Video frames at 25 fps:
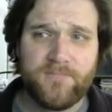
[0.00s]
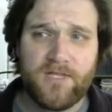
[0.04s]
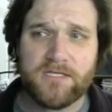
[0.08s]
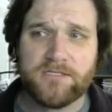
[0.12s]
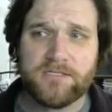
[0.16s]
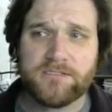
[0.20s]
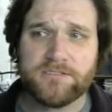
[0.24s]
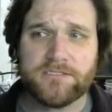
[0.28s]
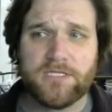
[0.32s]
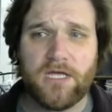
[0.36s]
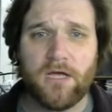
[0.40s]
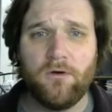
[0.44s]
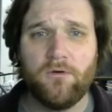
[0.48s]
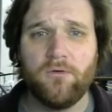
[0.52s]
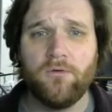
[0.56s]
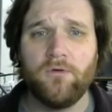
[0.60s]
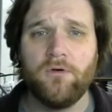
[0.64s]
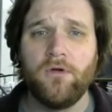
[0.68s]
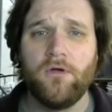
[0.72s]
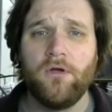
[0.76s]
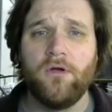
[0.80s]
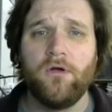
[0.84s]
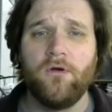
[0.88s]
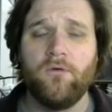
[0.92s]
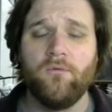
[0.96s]
So
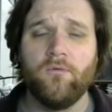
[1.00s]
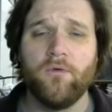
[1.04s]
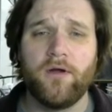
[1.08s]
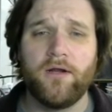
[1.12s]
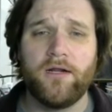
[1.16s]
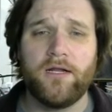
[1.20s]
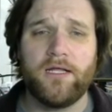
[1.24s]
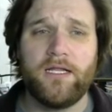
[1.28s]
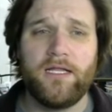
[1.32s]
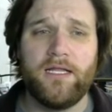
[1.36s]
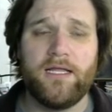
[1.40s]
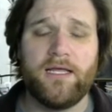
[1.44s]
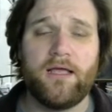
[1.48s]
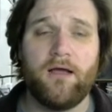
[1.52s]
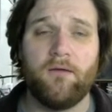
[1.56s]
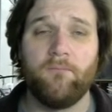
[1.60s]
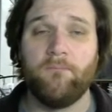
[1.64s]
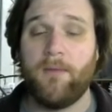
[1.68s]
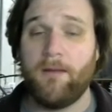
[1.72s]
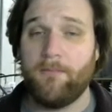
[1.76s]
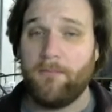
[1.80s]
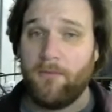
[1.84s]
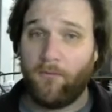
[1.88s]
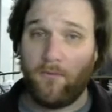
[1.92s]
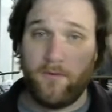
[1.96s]
we're going to click,
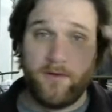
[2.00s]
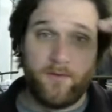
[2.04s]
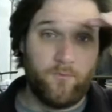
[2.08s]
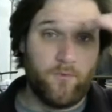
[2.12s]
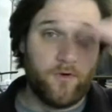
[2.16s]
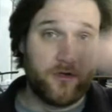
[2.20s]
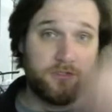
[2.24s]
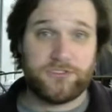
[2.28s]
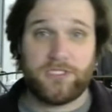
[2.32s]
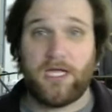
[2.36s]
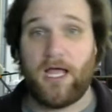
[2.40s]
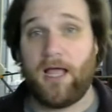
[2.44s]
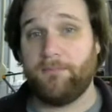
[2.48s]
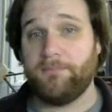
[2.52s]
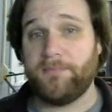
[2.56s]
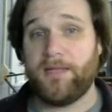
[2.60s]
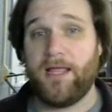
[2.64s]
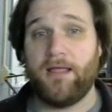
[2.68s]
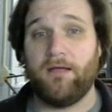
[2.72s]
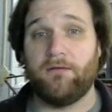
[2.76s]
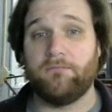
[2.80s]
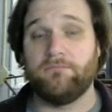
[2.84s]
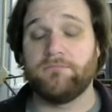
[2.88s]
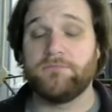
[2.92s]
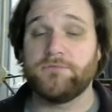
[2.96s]
remember we work top
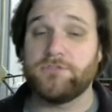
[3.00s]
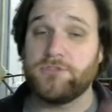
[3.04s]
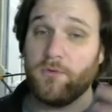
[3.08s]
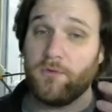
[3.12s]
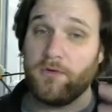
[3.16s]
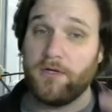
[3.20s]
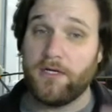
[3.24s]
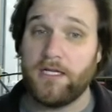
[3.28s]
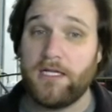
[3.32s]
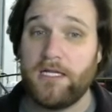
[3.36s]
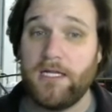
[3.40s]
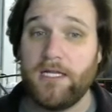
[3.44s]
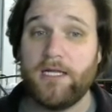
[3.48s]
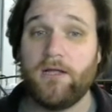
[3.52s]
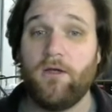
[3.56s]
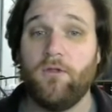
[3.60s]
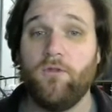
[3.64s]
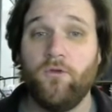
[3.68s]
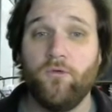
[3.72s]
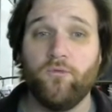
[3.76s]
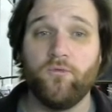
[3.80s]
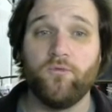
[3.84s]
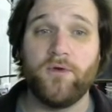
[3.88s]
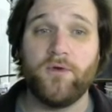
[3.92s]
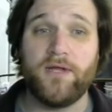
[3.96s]
down, so we're going to click on
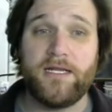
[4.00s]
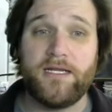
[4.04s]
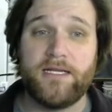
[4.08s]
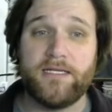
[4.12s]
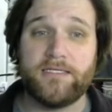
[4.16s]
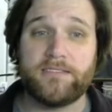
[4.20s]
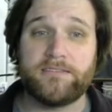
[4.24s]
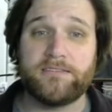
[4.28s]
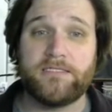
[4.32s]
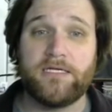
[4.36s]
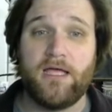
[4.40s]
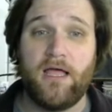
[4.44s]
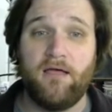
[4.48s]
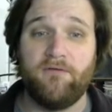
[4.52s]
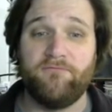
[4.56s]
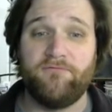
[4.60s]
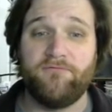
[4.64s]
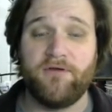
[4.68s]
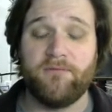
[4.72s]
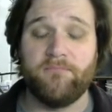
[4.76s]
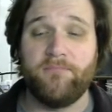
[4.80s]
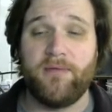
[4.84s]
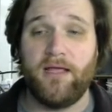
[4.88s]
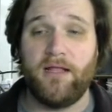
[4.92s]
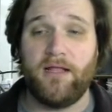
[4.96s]
the read it of
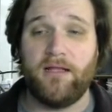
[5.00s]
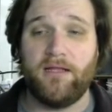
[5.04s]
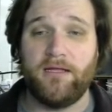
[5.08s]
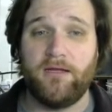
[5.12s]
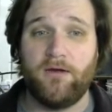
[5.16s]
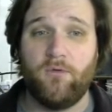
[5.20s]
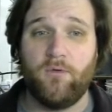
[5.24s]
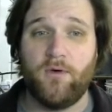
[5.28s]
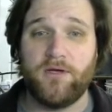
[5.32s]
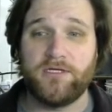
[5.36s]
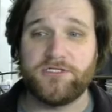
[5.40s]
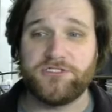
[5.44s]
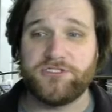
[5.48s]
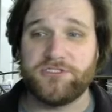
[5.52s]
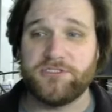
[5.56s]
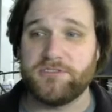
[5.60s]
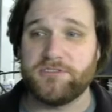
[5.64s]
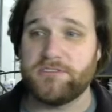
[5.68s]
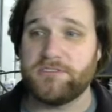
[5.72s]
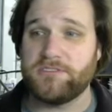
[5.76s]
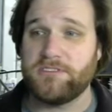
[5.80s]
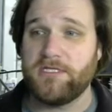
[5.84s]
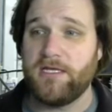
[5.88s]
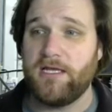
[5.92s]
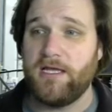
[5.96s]
compelling
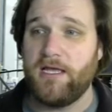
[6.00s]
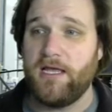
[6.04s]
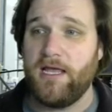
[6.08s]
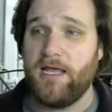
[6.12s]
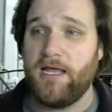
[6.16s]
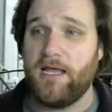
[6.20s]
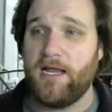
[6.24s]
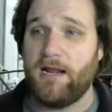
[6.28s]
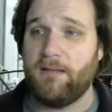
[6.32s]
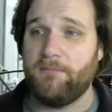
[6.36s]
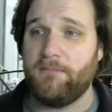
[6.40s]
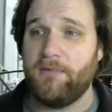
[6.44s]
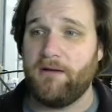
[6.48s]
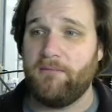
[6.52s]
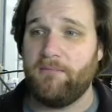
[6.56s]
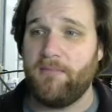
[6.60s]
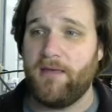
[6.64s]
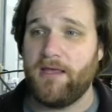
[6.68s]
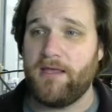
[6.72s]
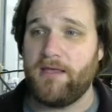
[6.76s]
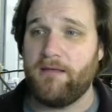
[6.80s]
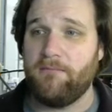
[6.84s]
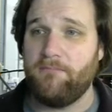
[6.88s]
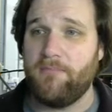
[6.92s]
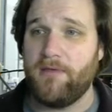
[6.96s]
questions. And I'm going to
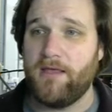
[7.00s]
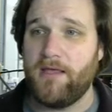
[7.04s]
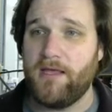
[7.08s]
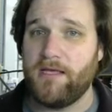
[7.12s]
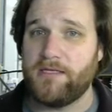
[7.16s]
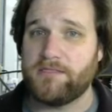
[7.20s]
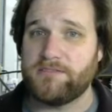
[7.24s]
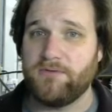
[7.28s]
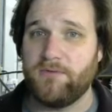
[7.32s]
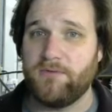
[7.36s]
make it big so